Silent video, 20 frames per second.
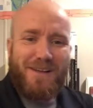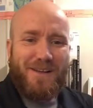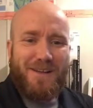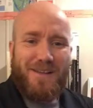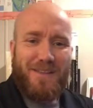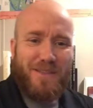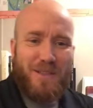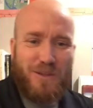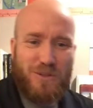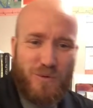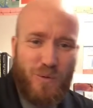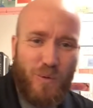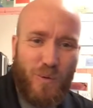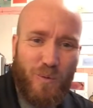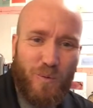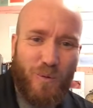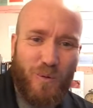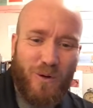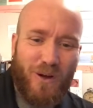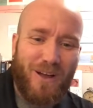That's
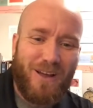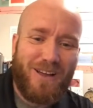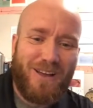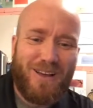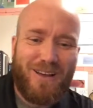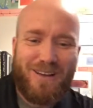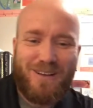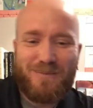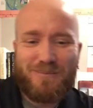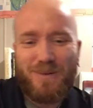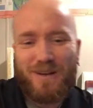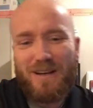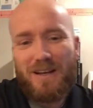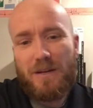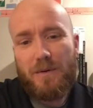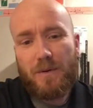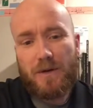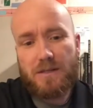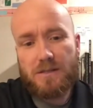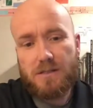horrible. But
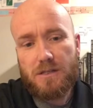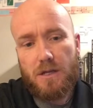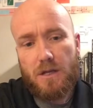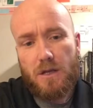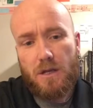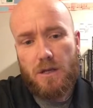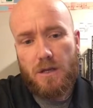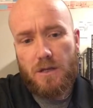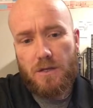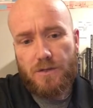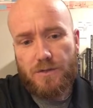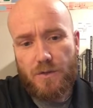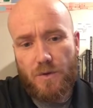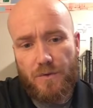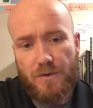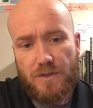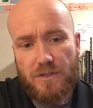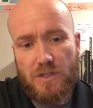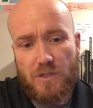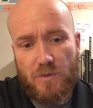anyways, so
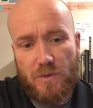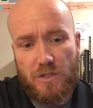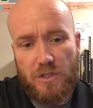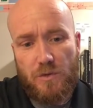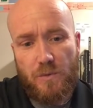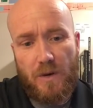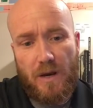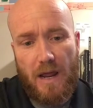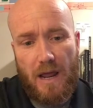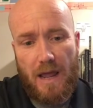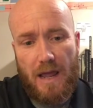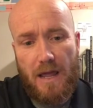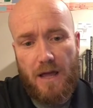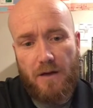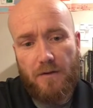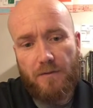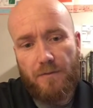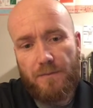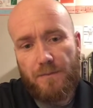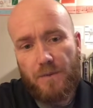this is what you would
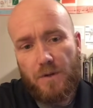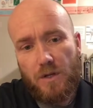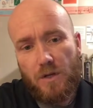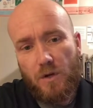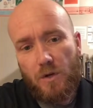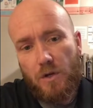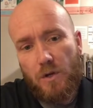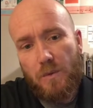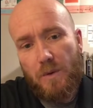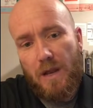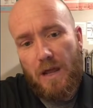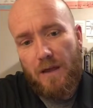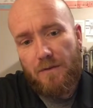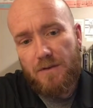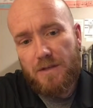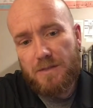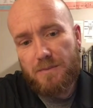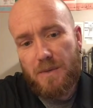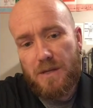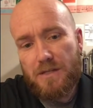have. You know, you would have
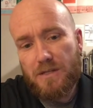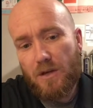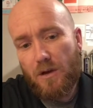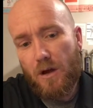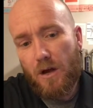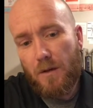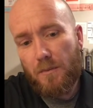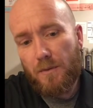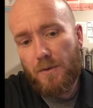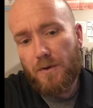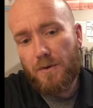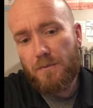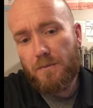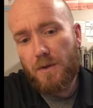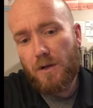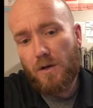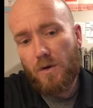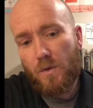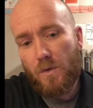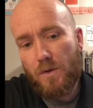this piece of copper.
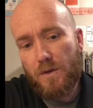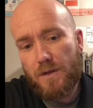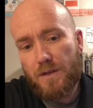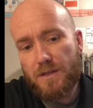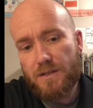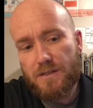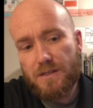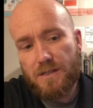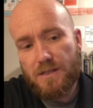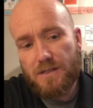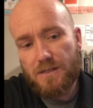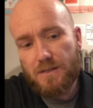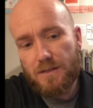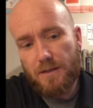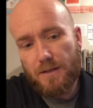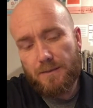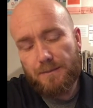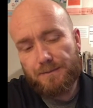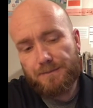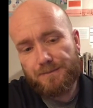Ignore this. This is
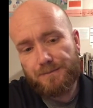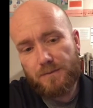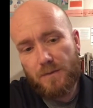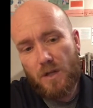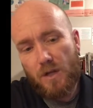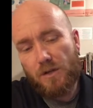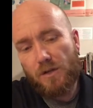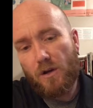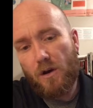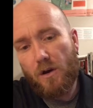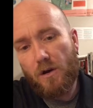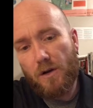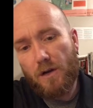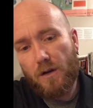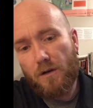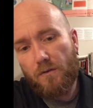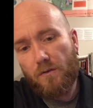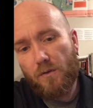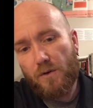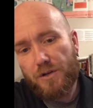a dog
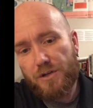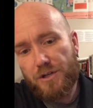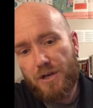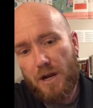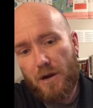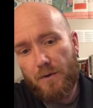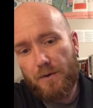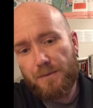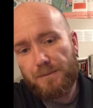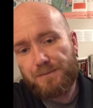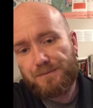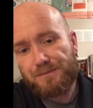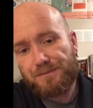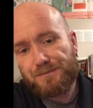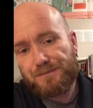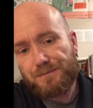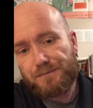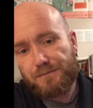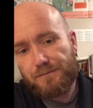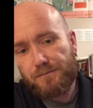ear for a shower.
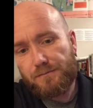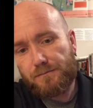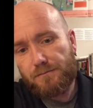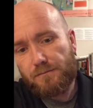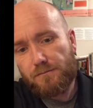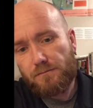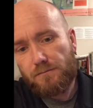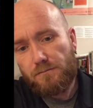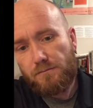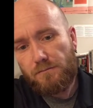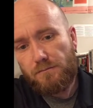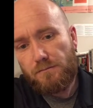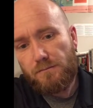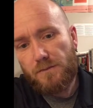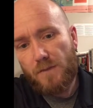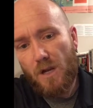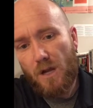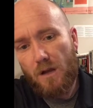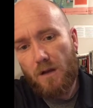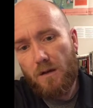
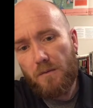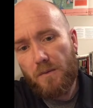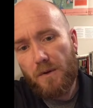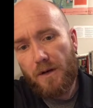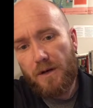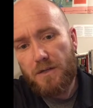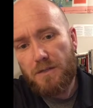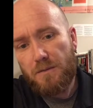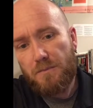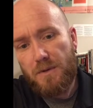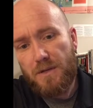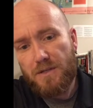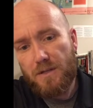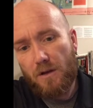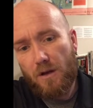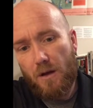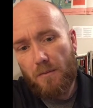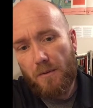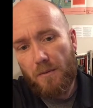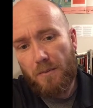But here's a piece of
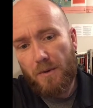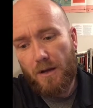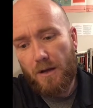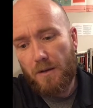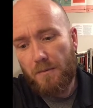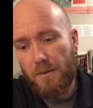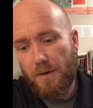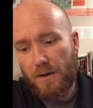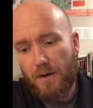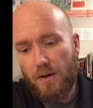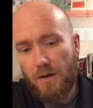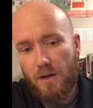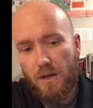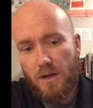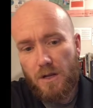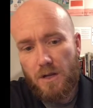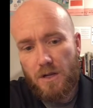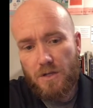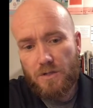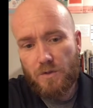copper pipe here.
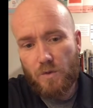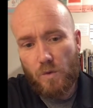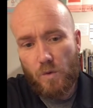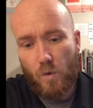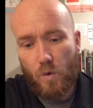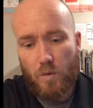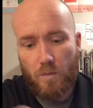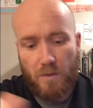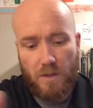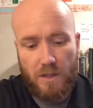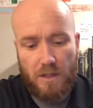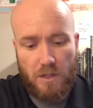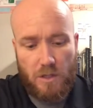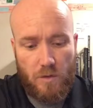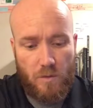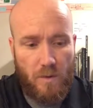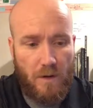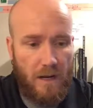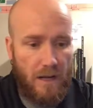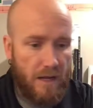So normally
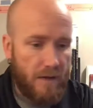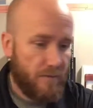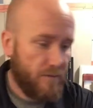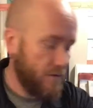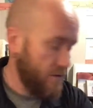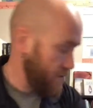you would have to,